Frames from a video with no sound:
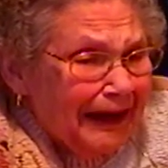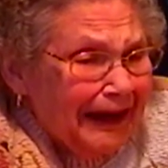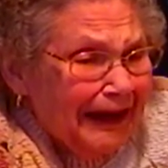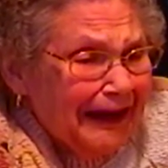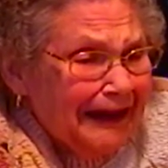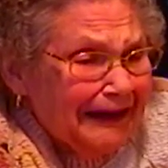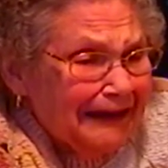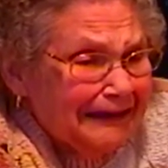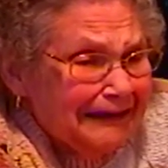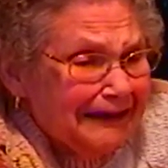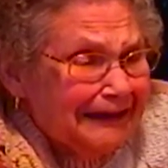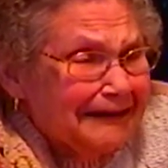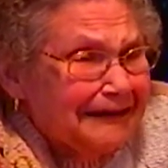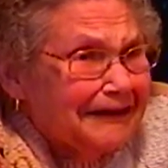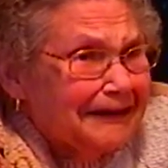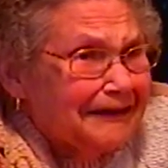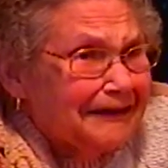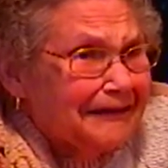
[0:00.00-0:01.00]
And
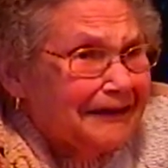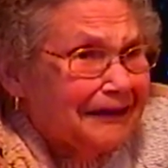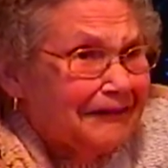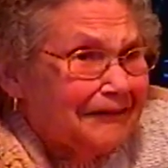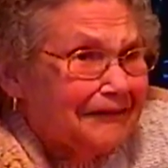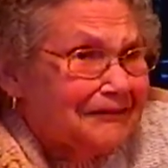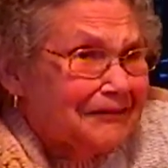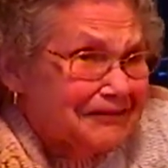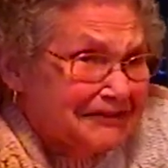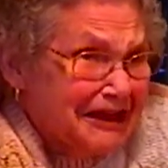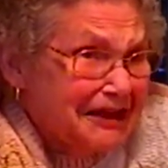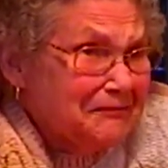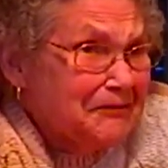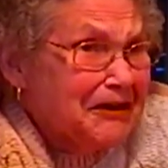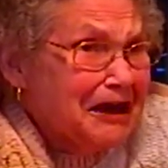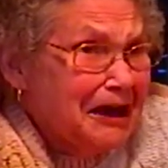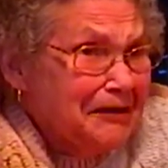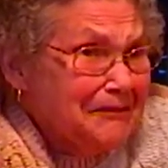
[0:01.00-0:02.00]
at the
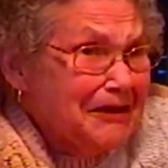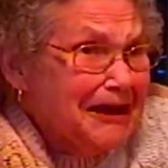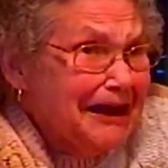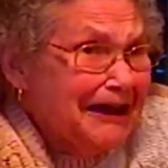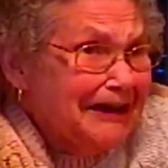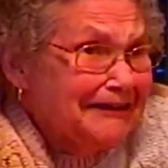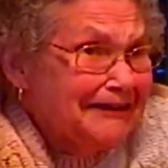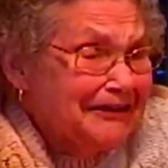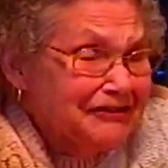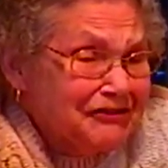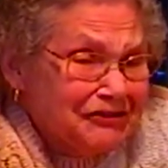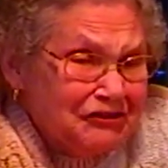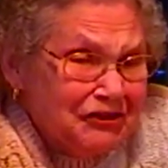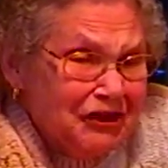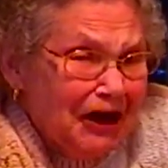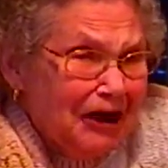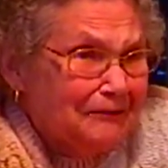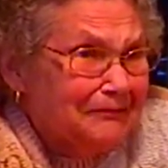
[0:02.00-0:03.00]
same time, he had this
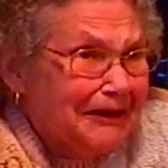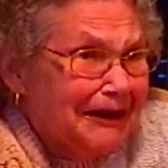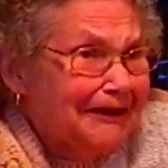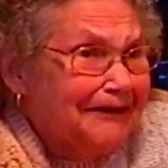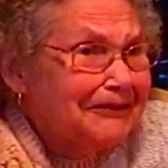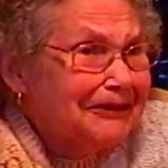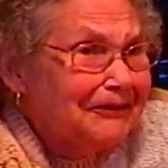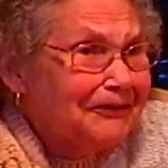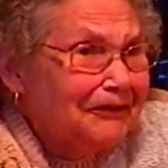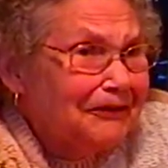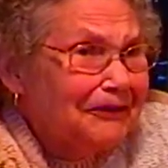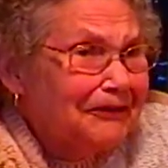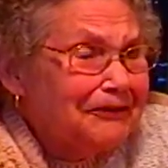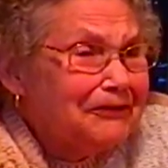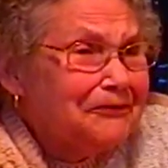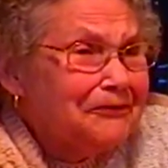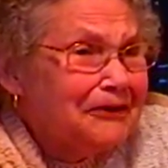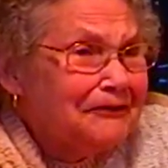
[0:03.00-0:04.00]
job down there
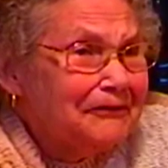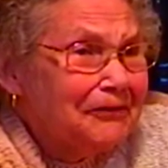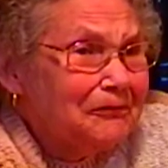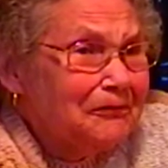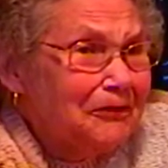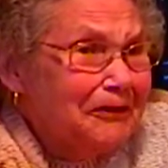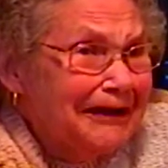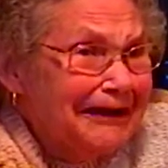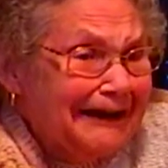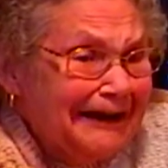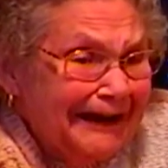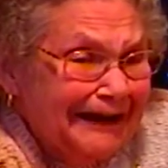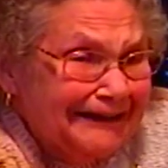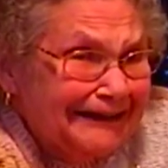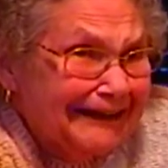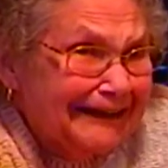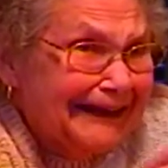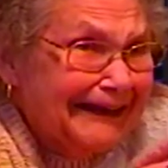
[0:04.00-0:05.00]
on the river where he
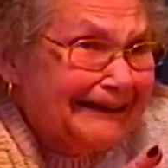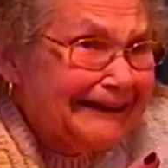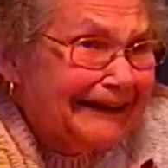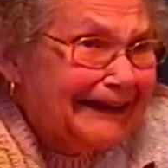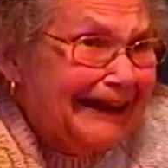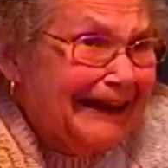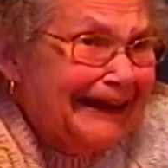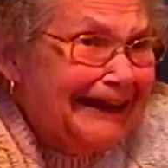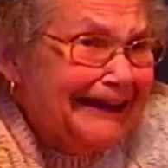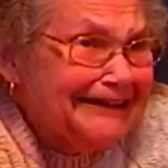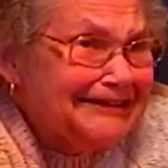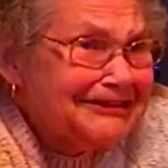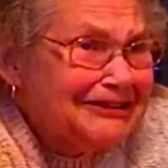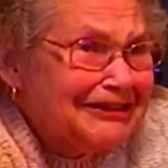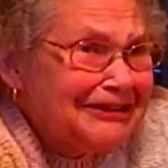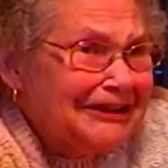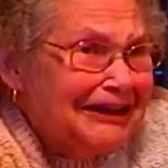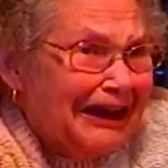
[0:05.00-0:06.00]
had to get in the
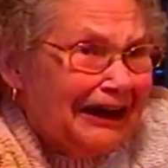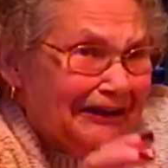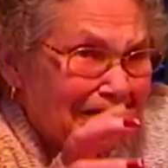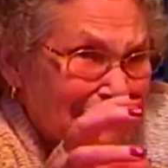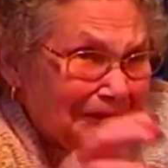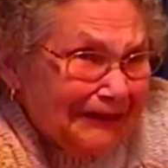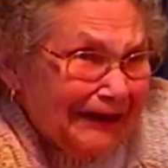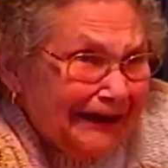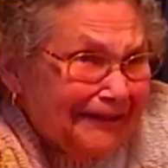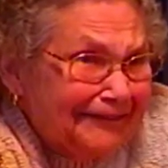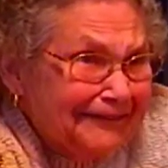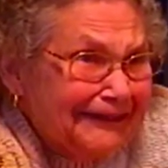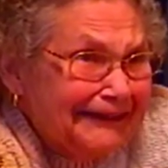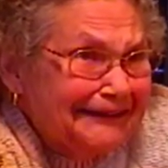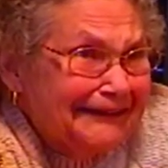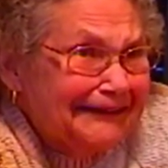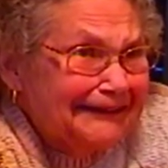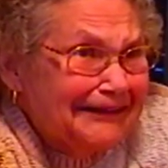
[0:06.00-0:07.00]
cage and go down
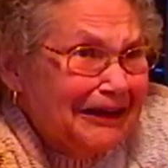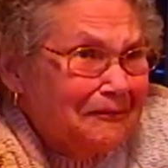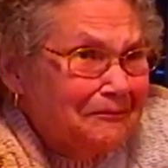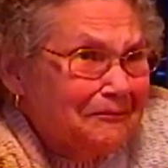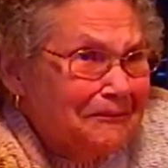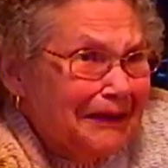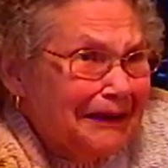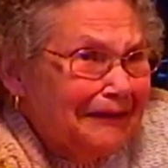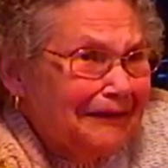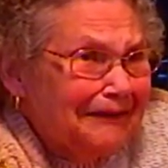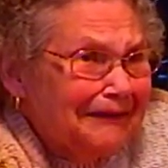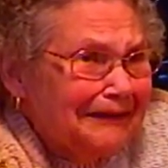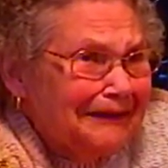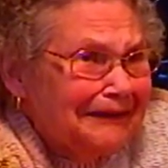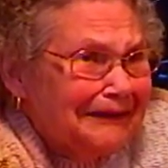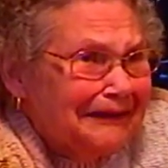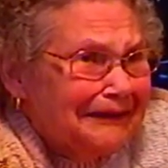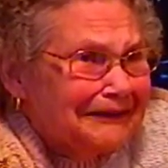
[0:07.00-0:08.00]
in the
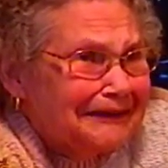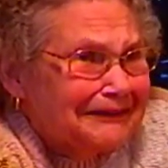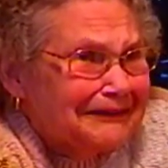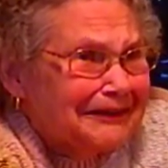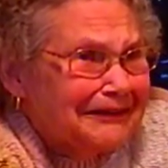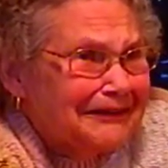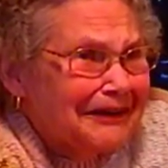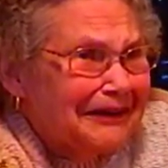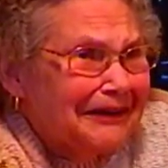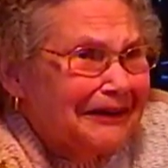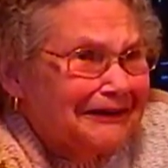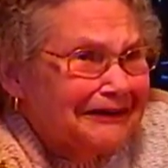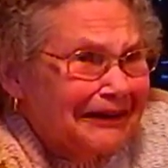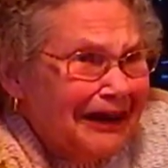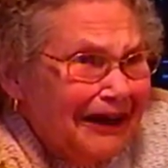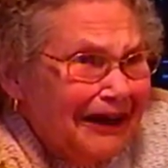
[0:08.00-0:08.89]
dumbbell to the...